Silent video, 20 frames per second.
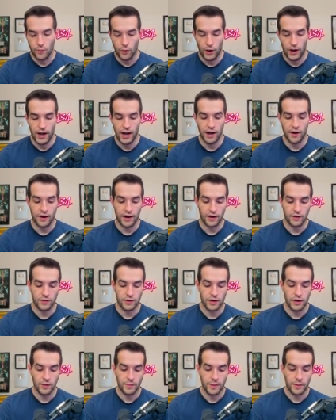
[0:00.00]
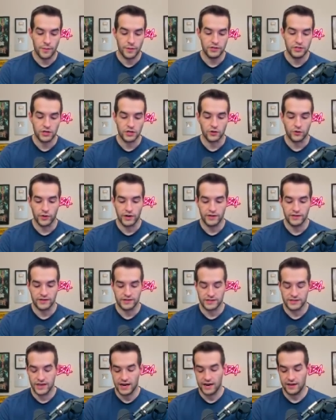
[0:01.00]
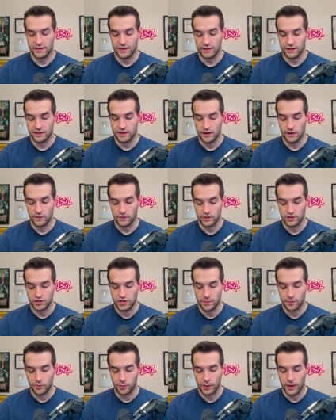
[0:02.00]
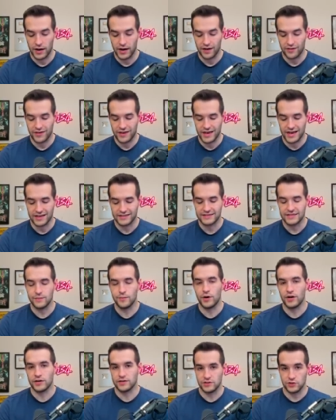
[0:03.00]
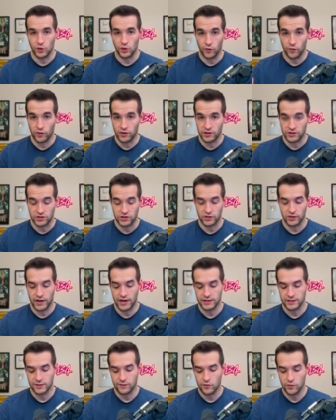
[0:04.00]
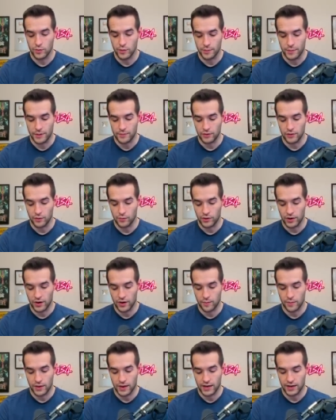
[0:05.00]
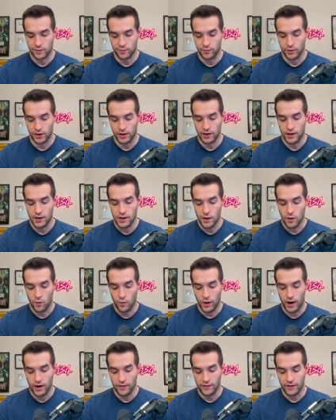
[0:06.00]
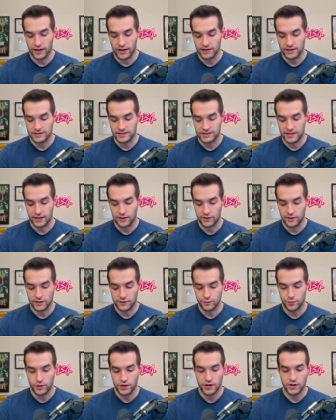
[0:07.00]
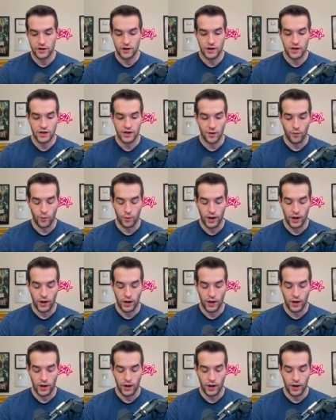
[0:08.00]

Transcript: Wow. I don't know. Maybe I should grade this guy like, you know, the cheaper rate. I think 18 bucks is over because July's over, but maybe they'll bring it back. But Wow, that guy's centering is pretty good.